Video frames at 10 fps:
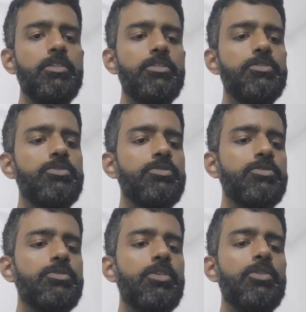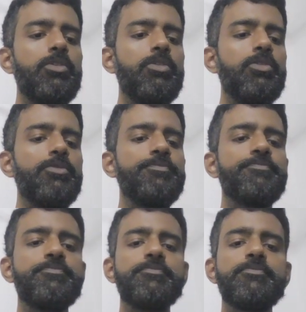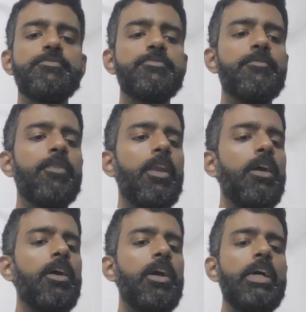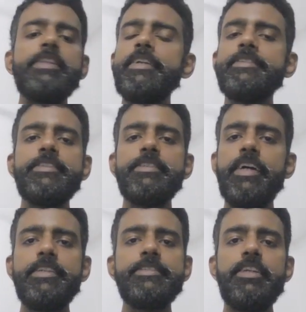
So that is it. That is an